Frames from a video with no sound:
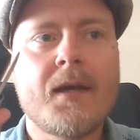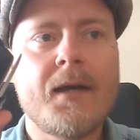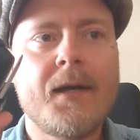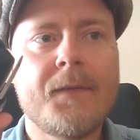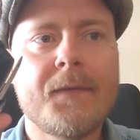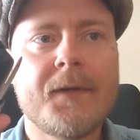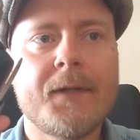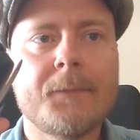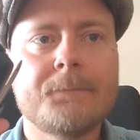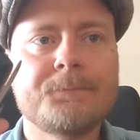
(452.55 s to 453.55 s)
And
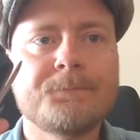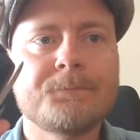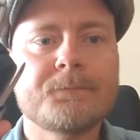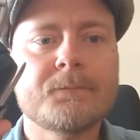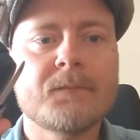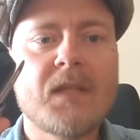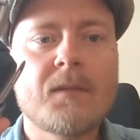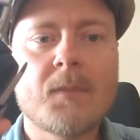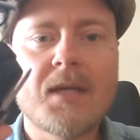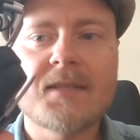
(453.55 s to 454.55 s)

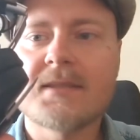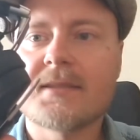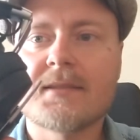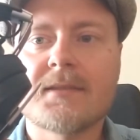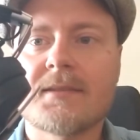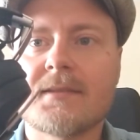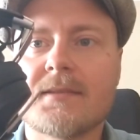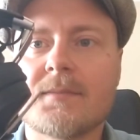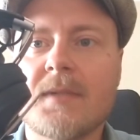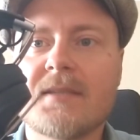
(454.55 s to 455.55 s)
it
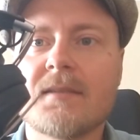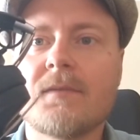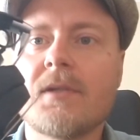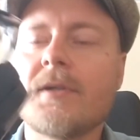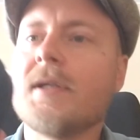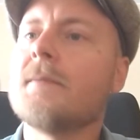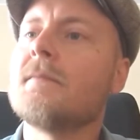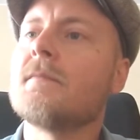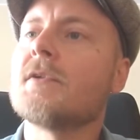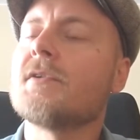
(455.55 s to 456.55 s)
makes it very,
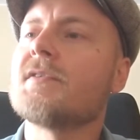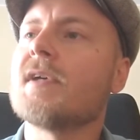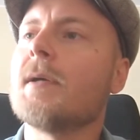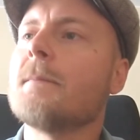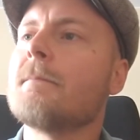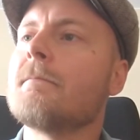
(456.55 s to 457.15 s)
what you say,